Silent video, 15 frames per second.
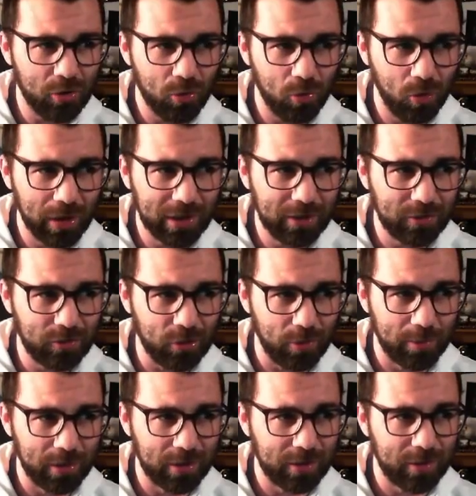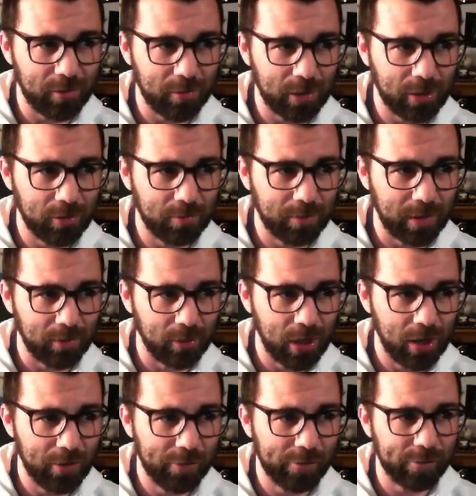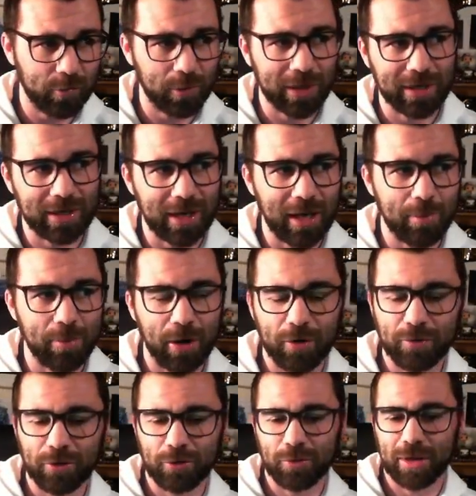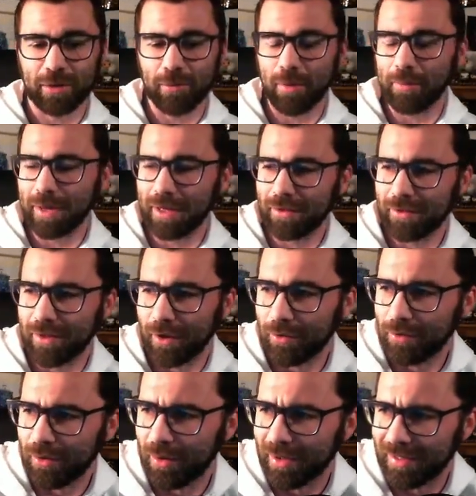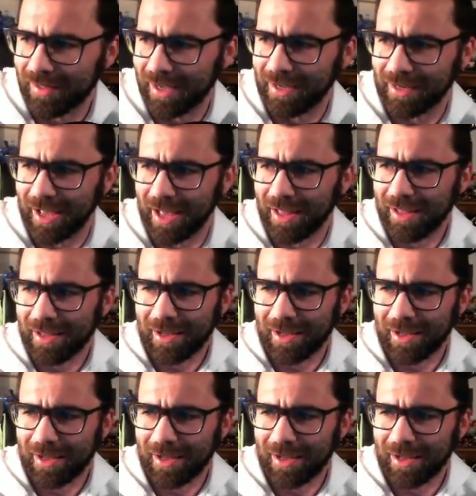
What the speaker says: quite as dominant as we could be. We are 3-0 up after 21 minutes though. So I say that.